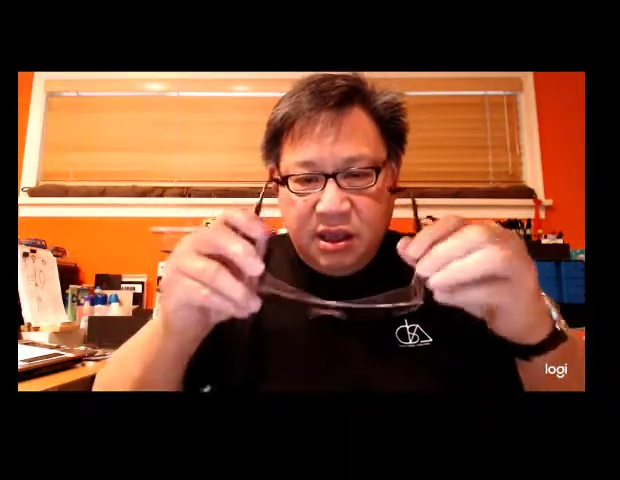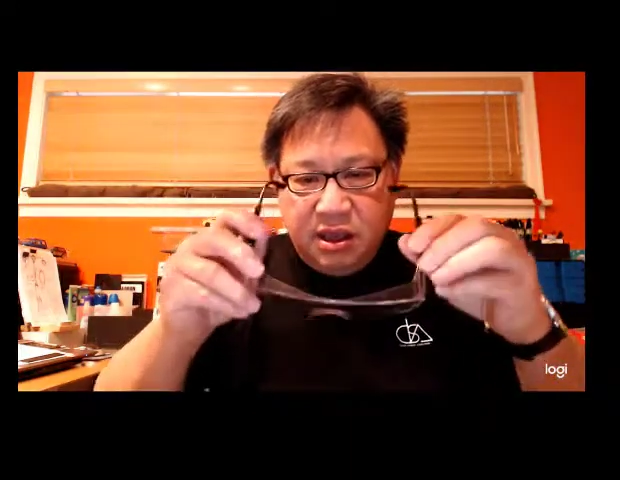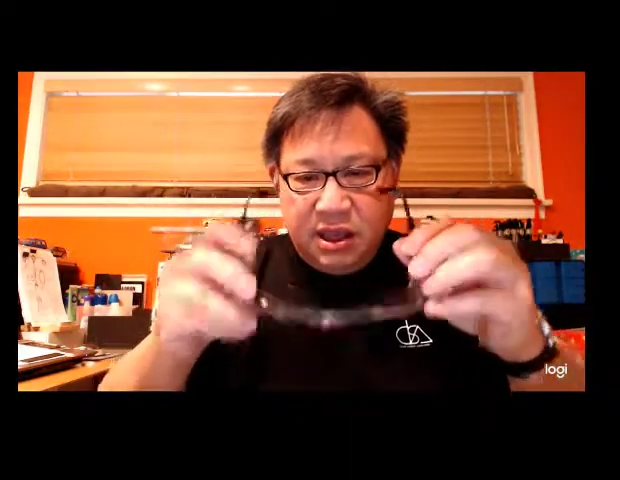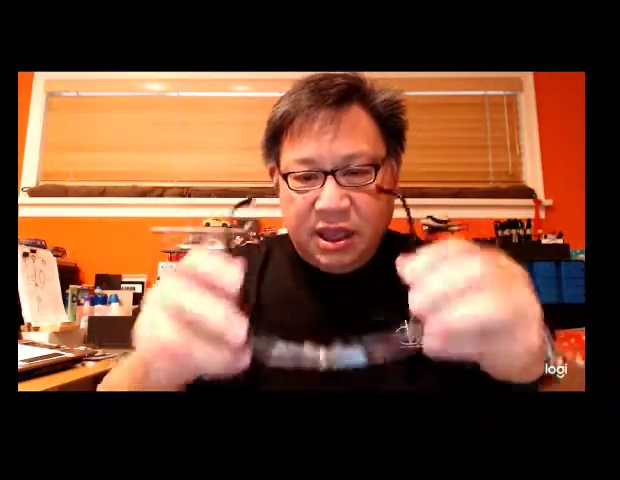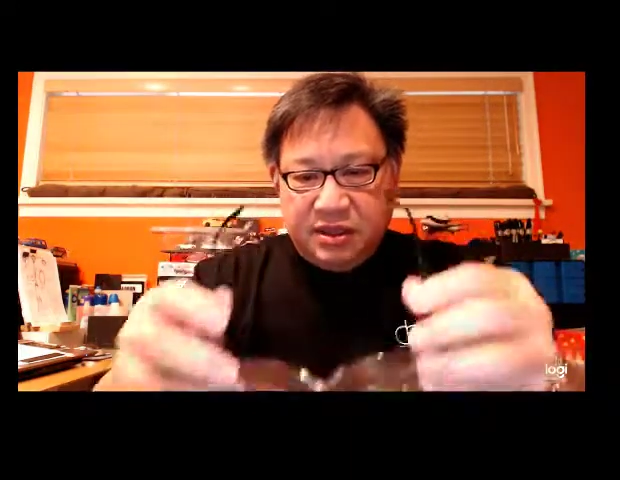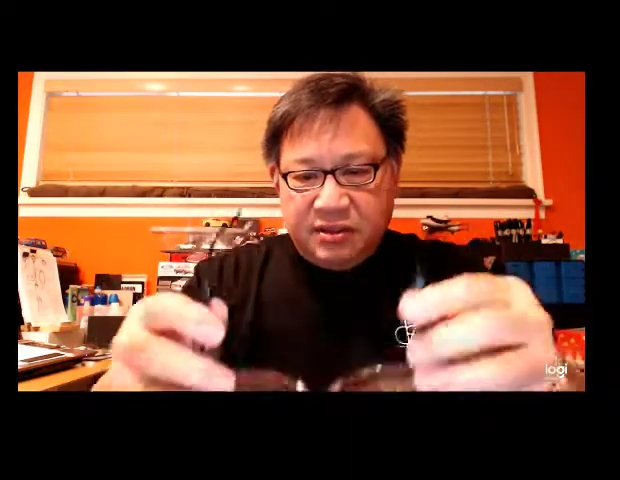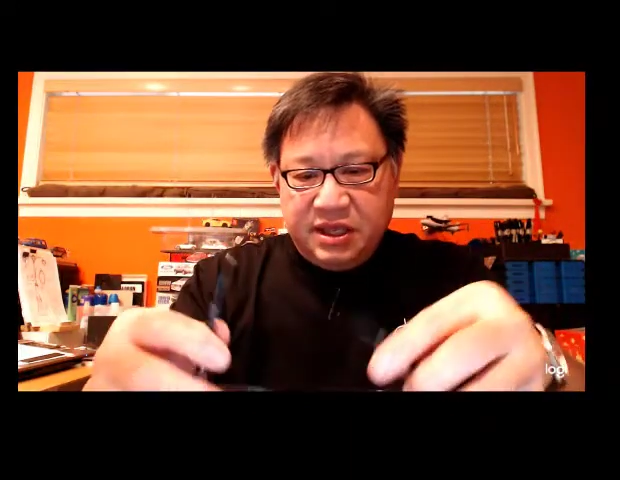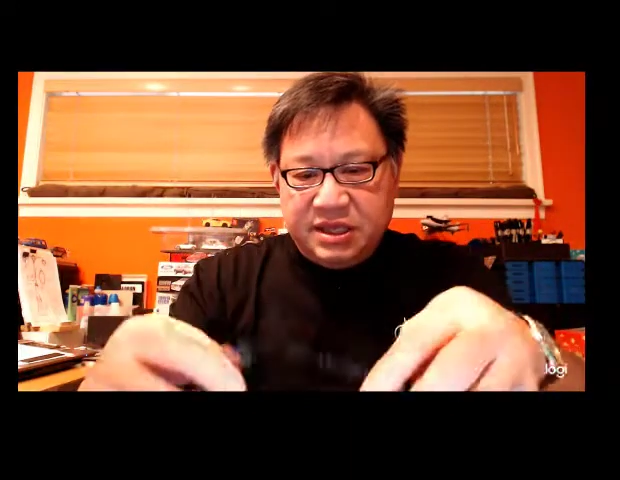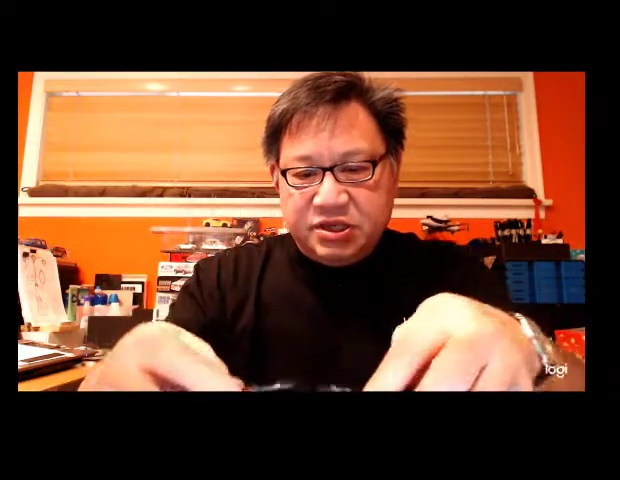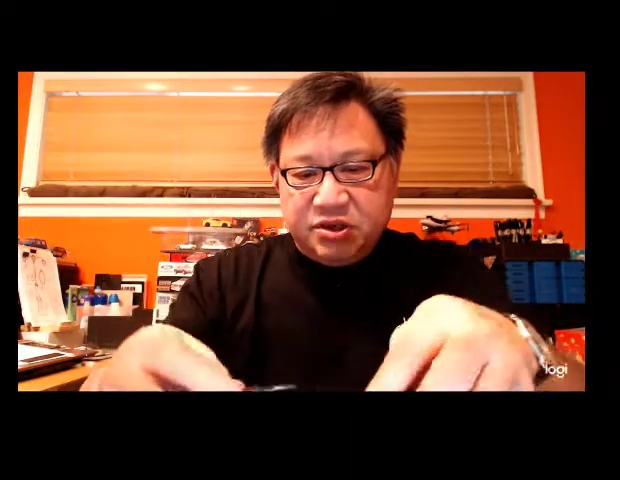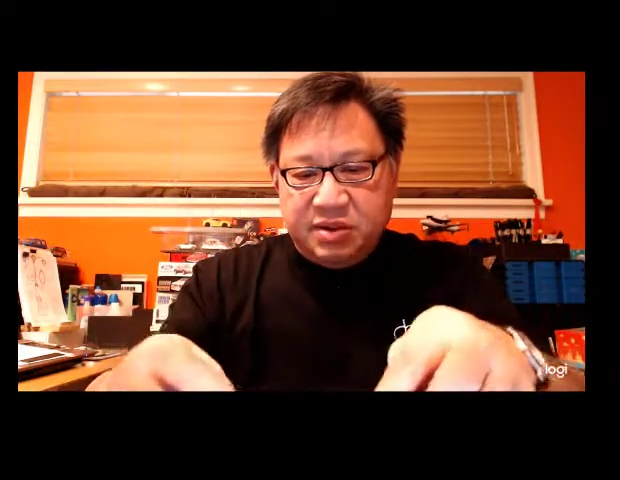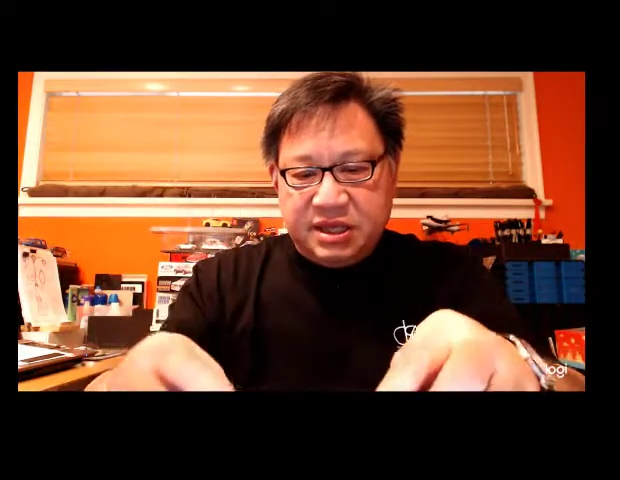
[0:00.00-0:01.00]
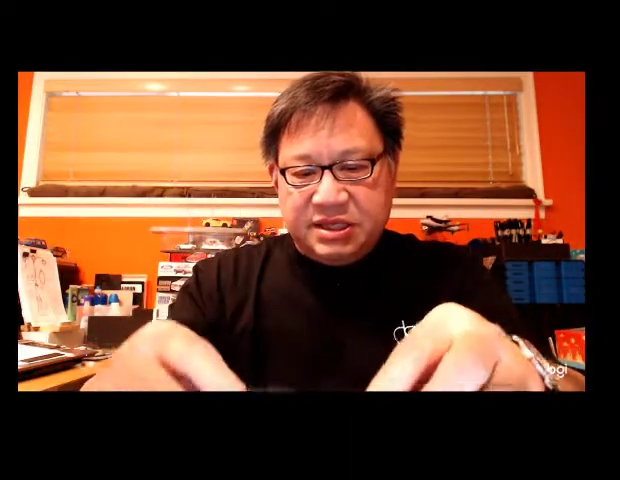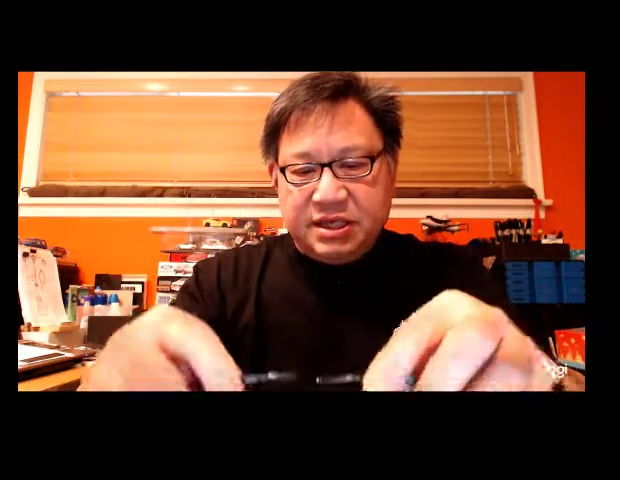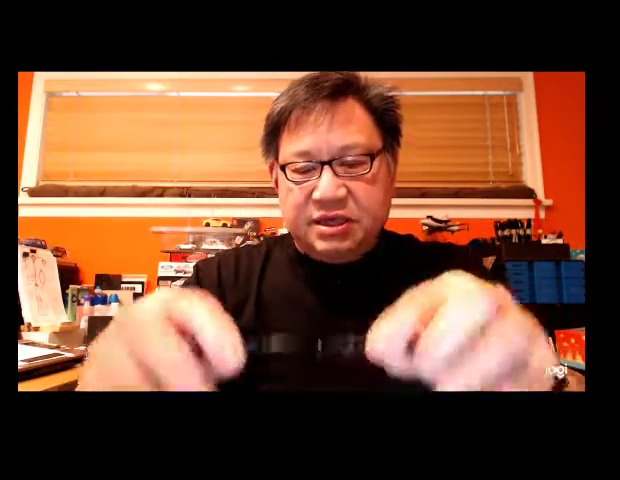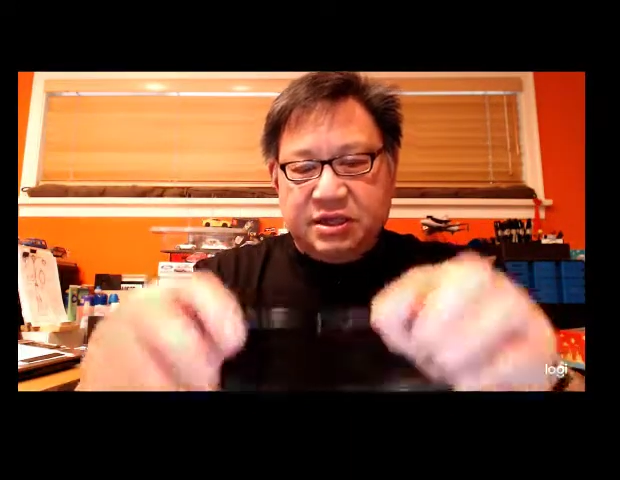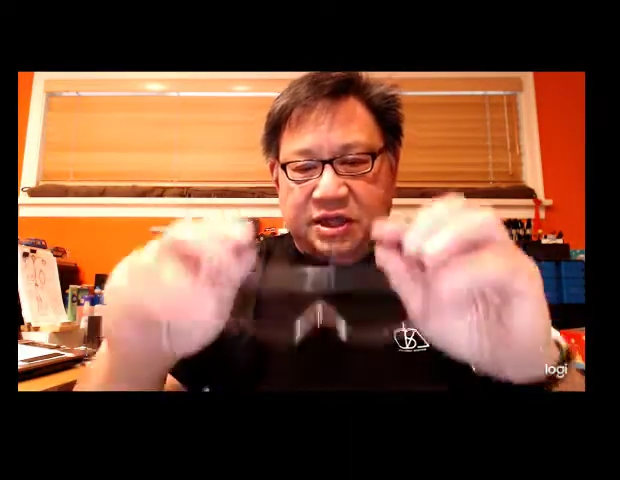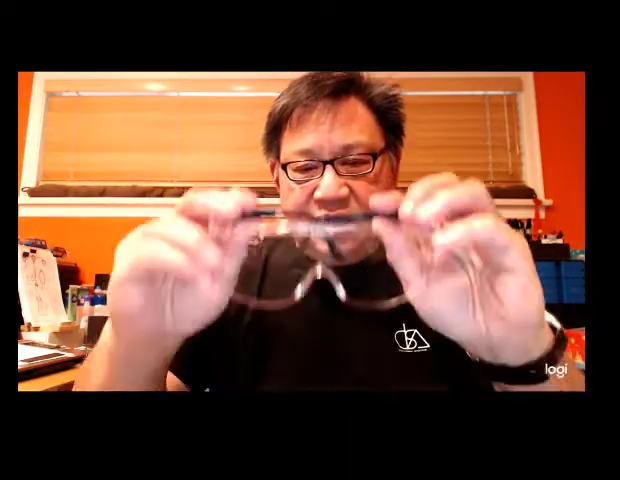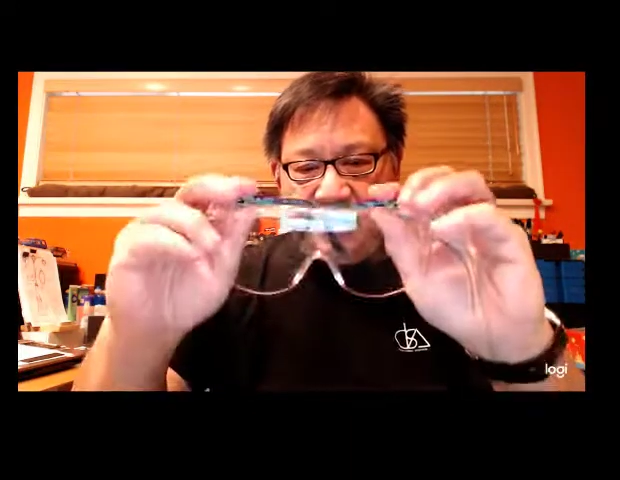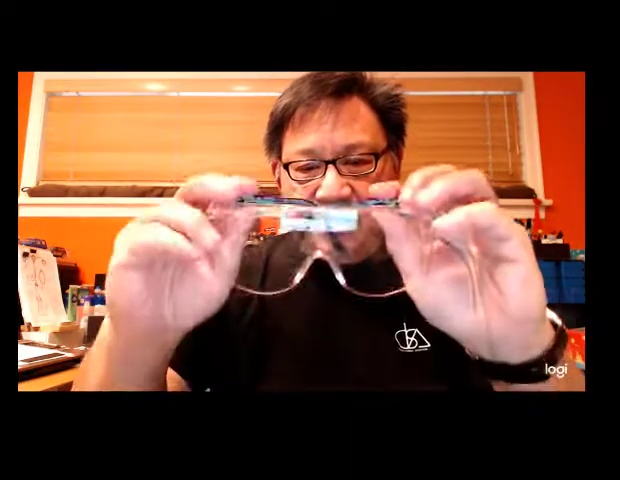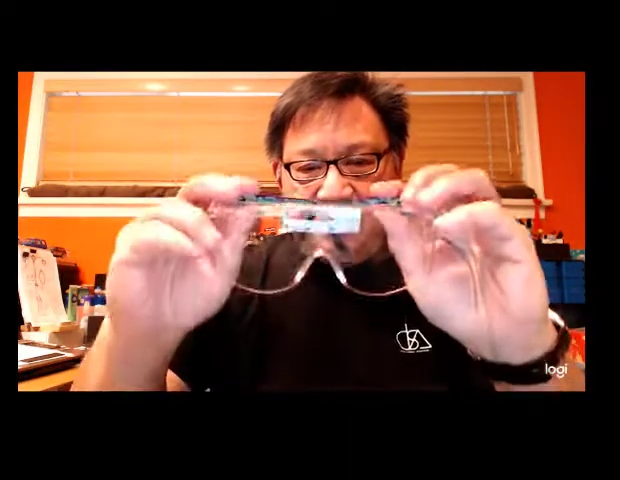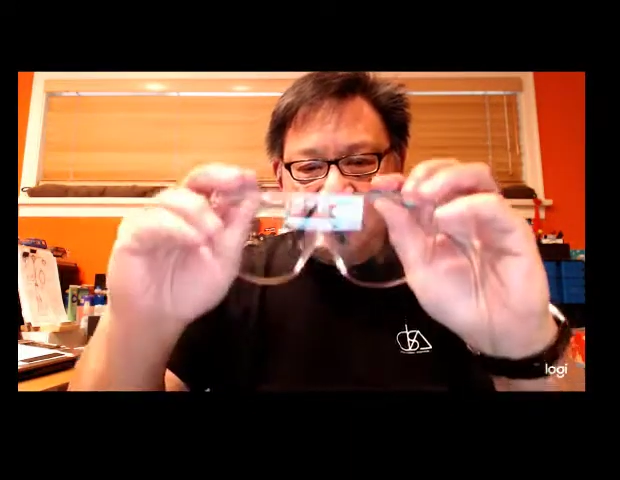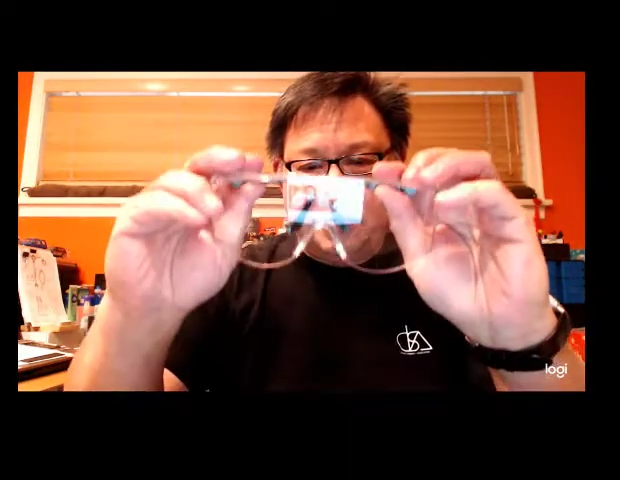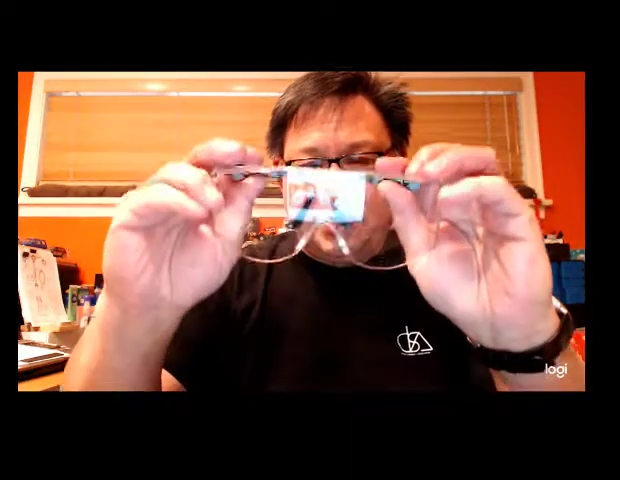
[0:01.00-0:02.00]
and these are basically
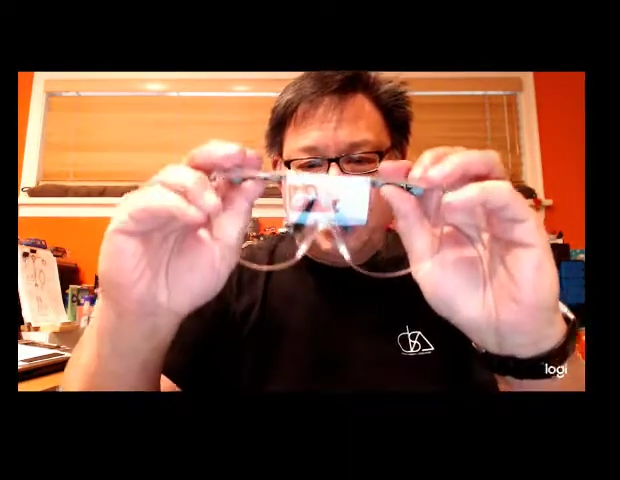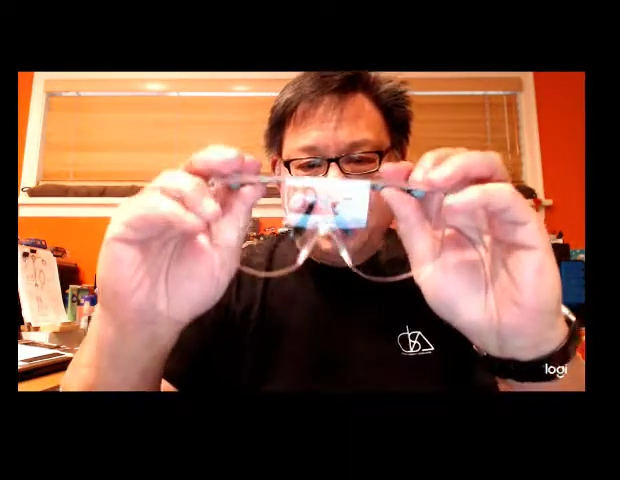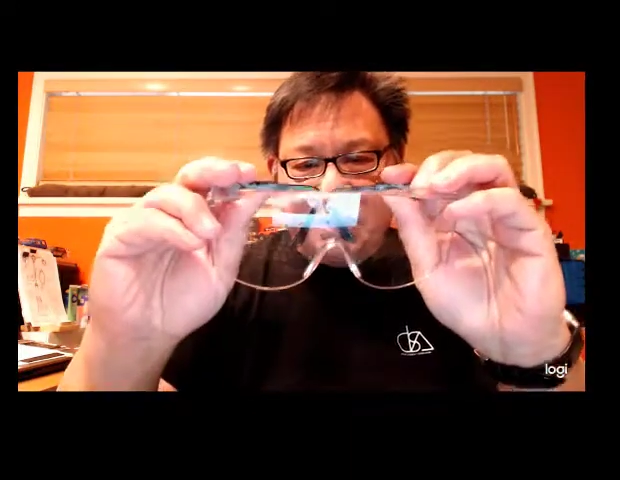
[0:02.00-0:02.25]
your